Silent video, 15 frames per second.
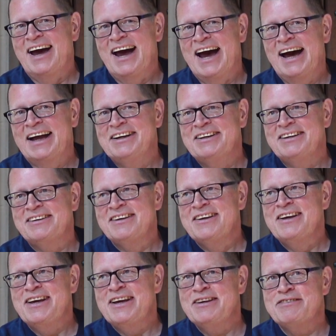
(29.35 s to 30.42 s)
and
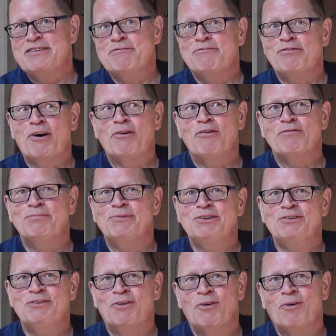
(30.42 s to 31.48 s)
his
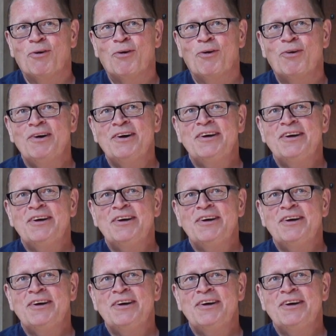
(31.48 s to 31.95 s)
involvement or